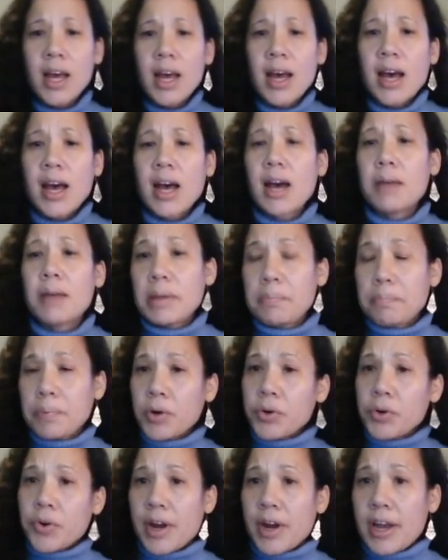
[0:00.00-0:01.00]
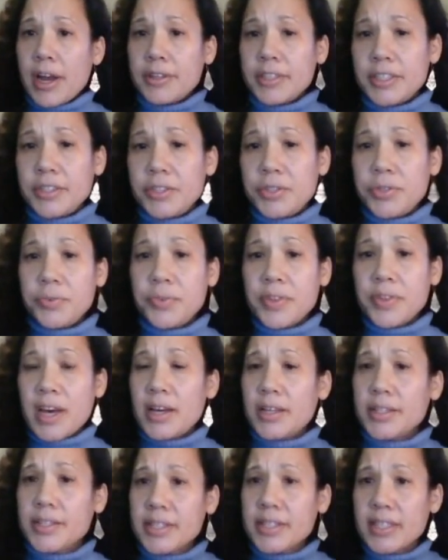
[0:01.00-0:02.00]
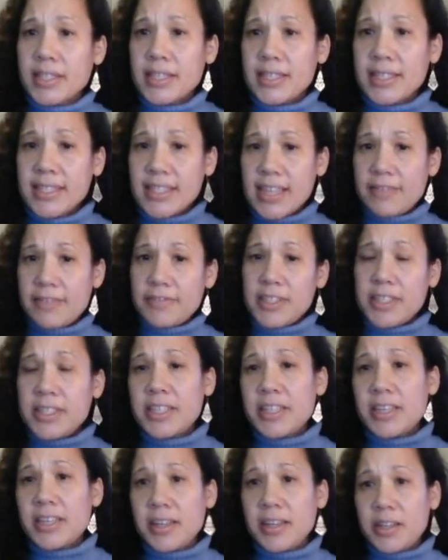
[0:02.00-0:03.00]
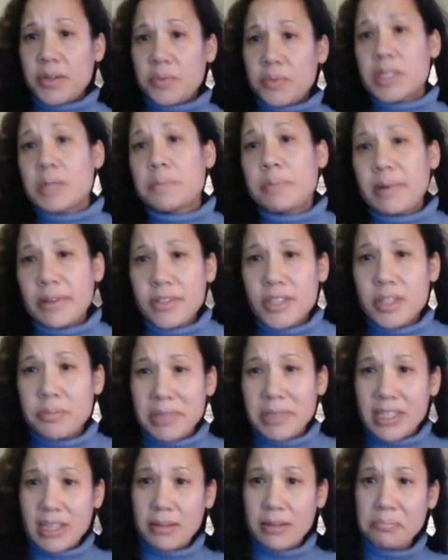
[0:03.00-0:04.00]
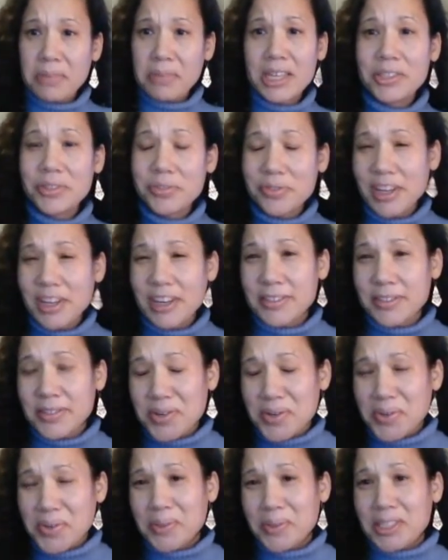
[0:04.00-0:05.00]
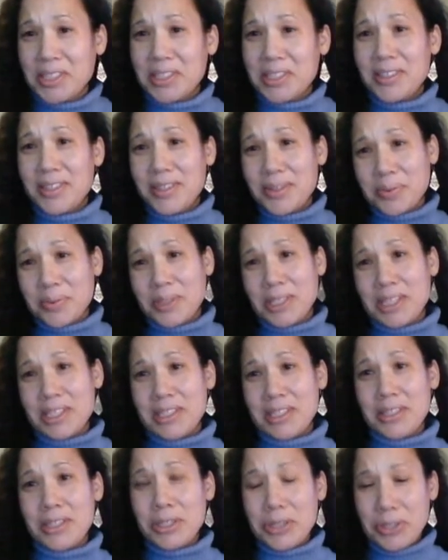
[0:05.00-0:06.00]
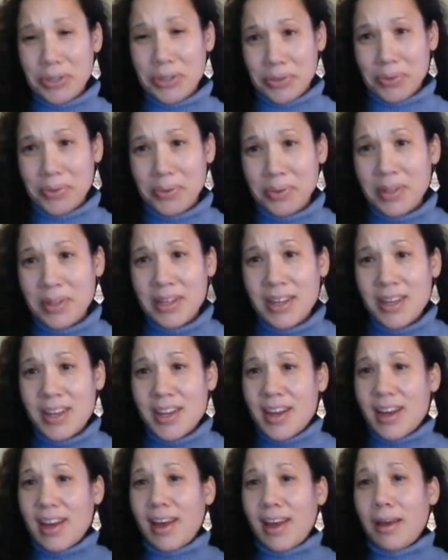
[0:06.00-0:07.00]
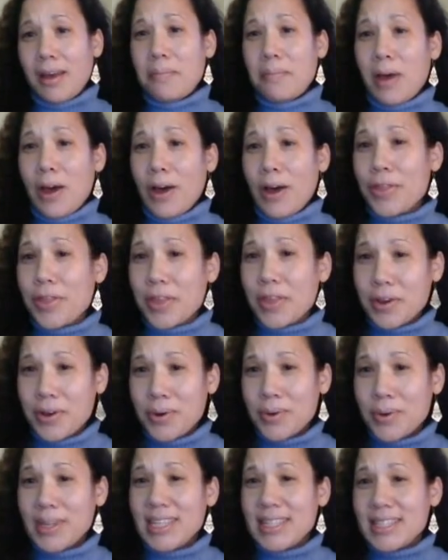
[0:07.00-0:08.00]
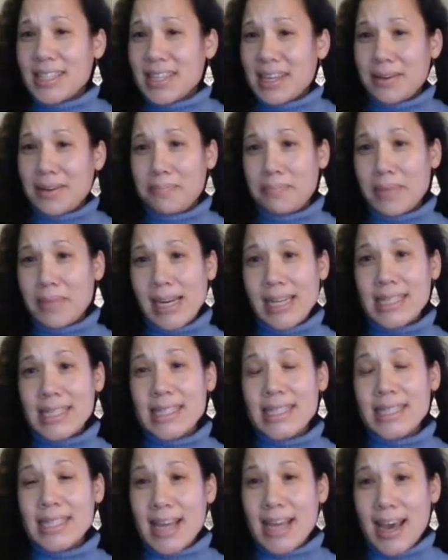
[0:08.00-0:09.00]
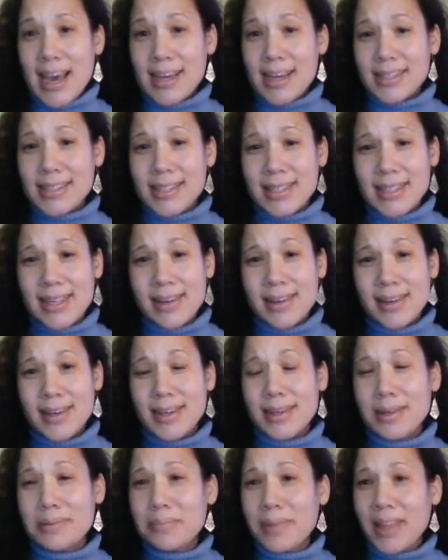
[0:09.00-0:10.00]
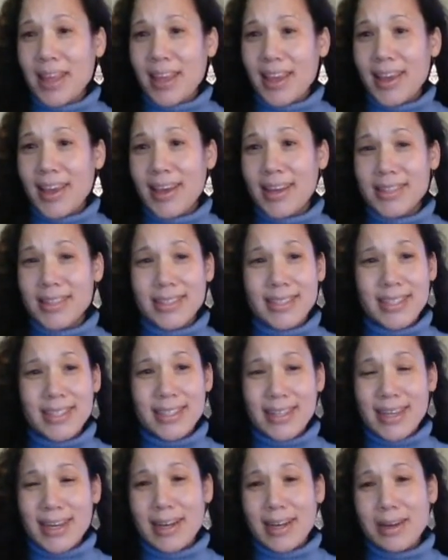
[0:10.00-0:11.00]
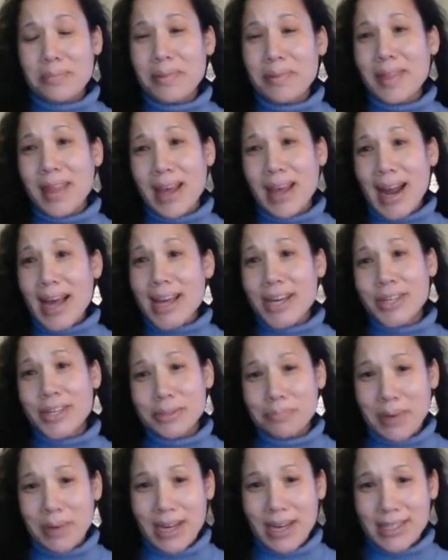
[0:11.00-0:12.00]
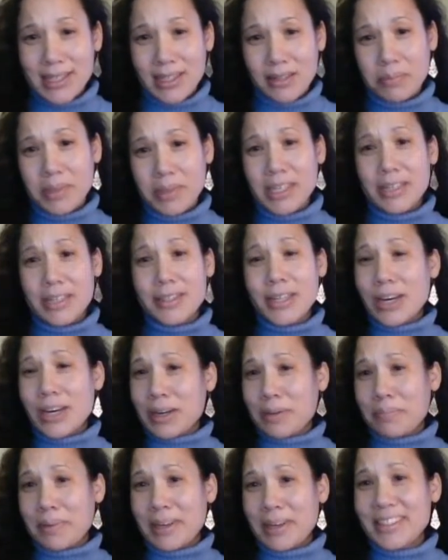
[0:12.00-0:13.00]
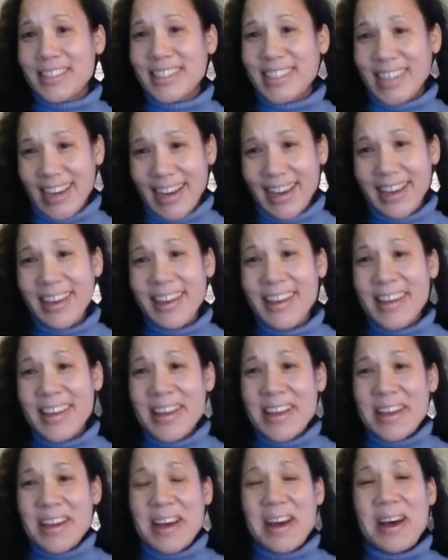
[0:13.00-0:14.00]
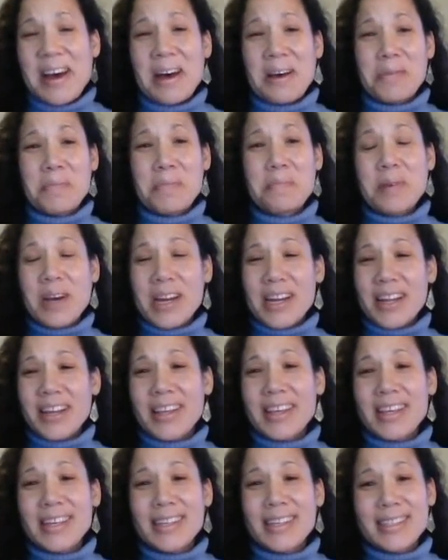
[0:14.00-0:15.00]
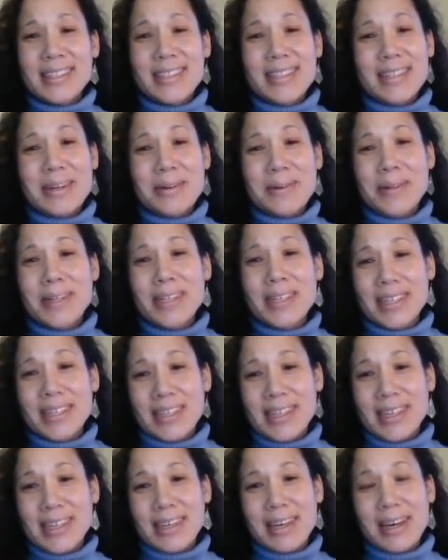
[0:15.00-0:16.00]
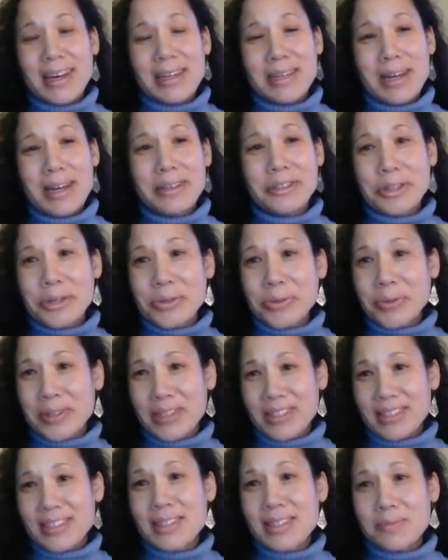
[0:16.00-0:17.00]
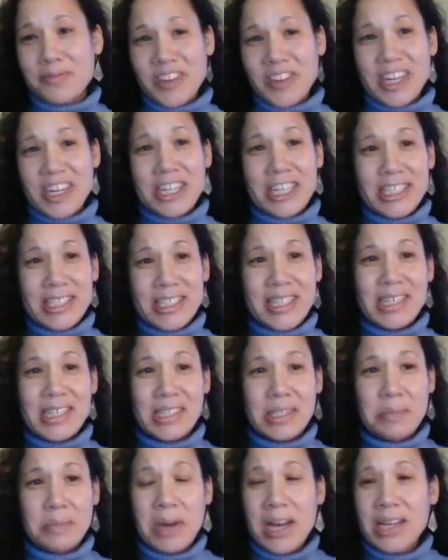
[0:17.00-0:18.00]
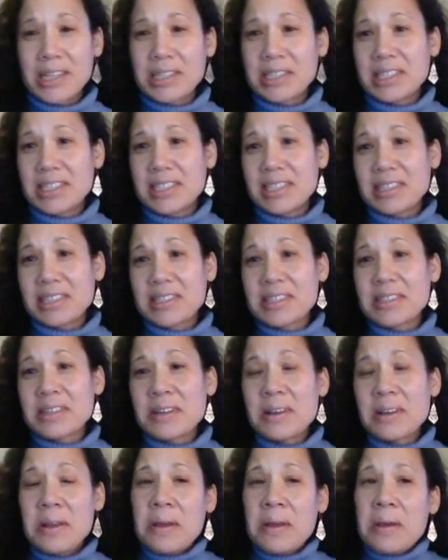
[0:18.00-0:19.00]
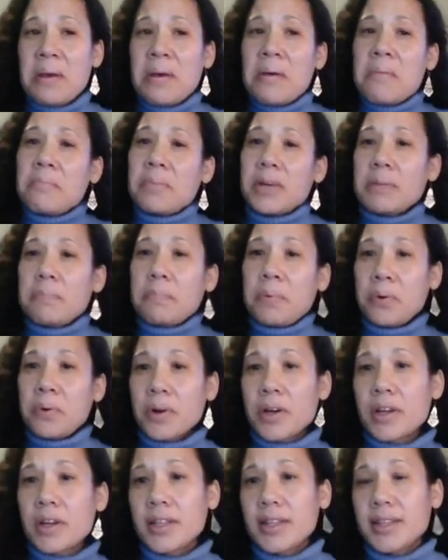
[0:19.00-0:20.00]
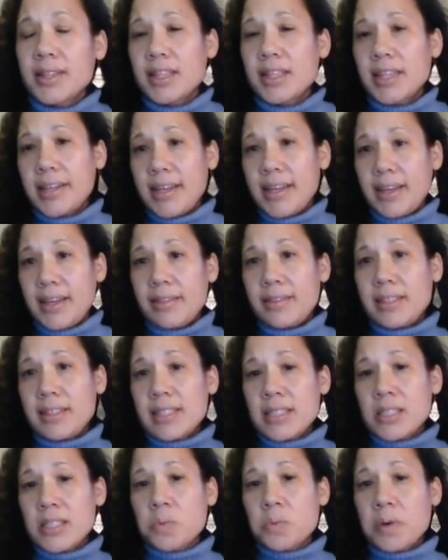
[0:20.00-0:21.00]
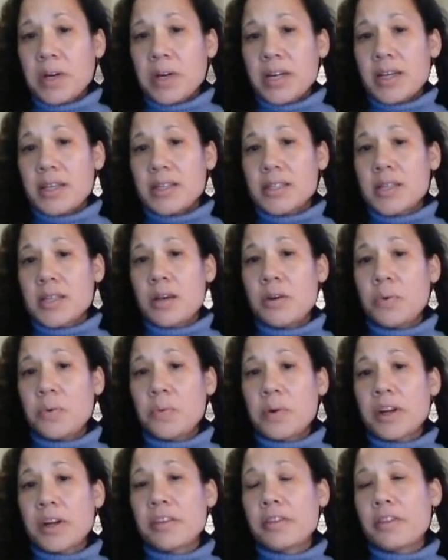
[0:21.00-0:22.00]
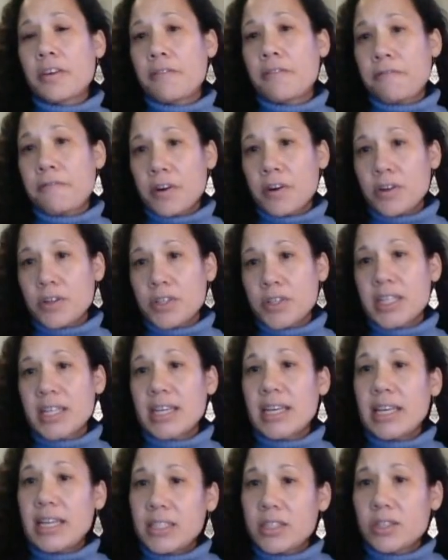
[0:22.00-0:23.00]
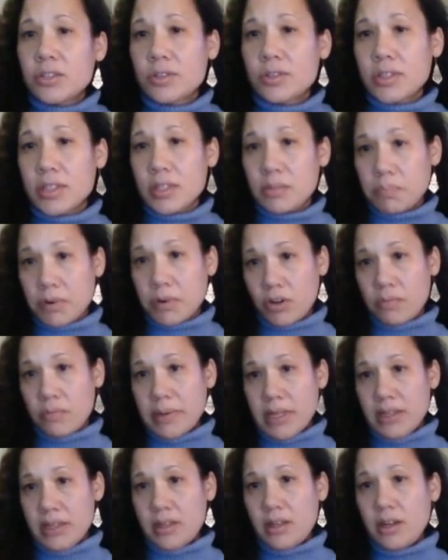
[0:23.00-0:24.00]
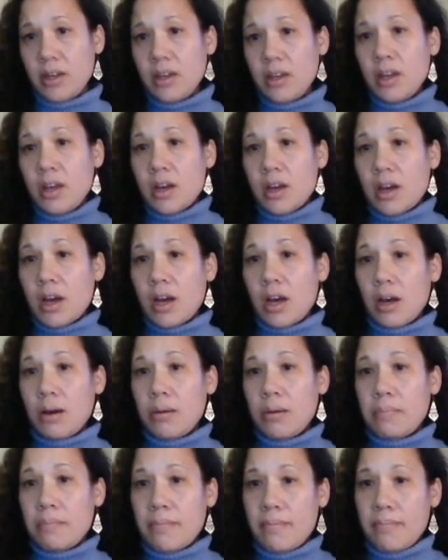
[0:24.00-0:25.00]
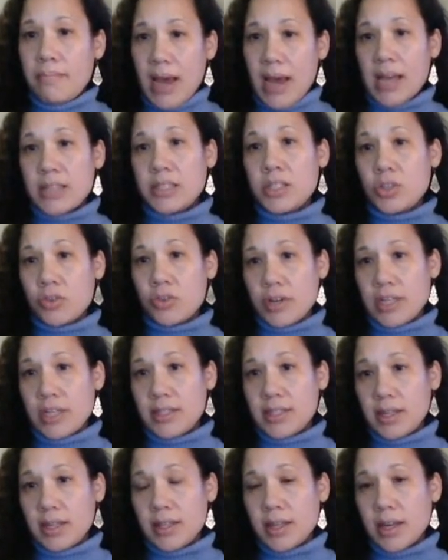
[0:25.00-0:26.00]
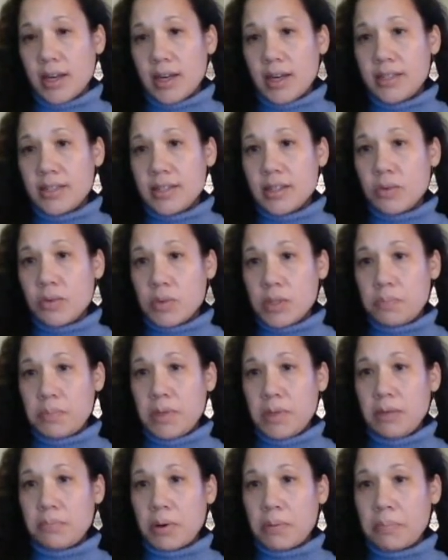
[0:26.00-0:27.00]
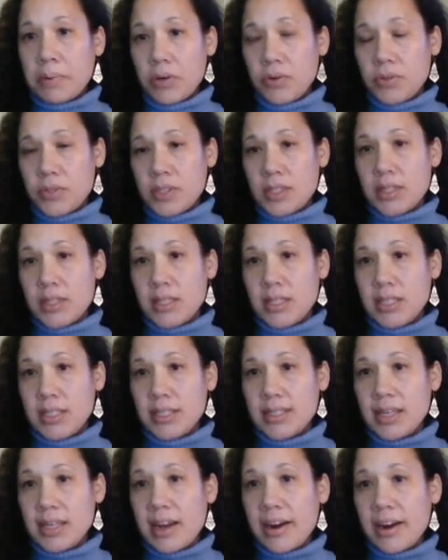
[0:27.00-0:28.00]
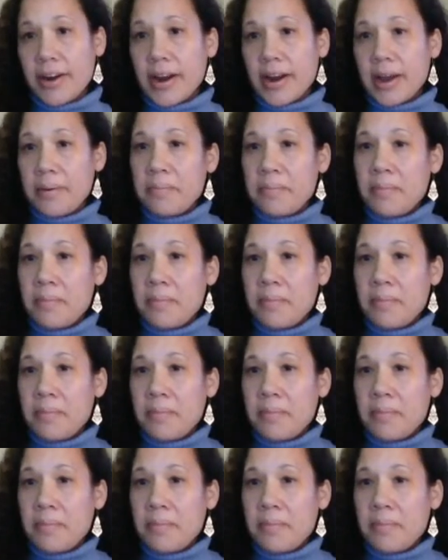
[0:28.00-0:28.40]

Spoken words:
It broke ground in 2017. It was supposed to be done by 2022, although it's hit many snags that I couldn't possibly talk about today. But it is currently undergoing some very intense politics. But importantly, this was one of the first intersuburban mass transit lines that was being proposed in the DC area.